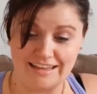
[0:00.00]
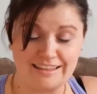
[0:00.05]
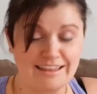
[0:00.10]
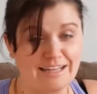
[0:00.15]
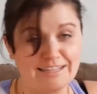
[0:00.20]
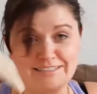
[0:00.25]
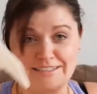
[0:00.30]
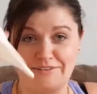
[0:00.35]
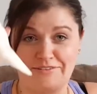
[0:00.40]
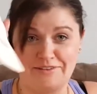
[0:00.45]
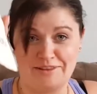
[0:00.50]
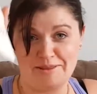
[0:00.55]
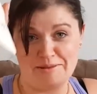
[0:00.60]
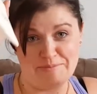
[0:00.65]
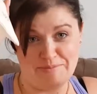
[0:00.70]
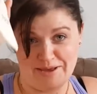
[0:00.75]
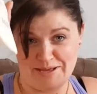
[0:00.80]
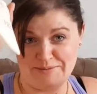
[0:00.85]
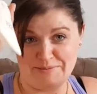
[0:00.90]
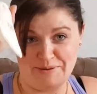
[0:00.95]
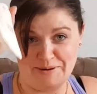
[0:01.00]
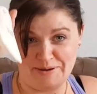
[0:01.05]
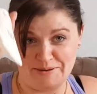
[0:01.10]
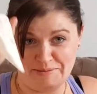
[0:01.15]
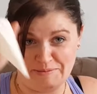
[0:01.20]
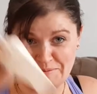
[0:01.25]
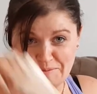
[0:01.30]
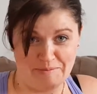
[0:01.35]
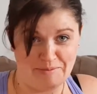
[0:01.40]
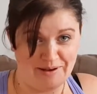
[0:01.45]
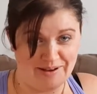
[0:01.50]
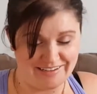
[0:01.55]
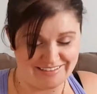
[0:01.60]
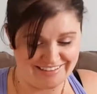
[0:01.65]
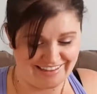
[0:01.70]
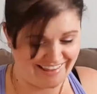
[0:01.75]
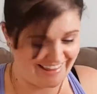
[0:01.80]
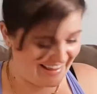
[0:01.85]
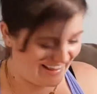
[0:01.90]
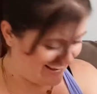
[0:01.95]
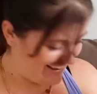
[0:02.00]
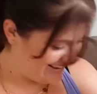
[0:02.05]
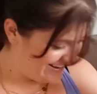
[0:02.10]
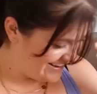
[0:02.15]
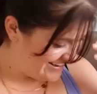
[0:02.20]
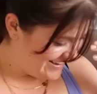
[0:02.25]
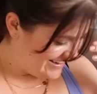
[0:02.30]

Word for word: That's definitely the best part of the whole box, I think,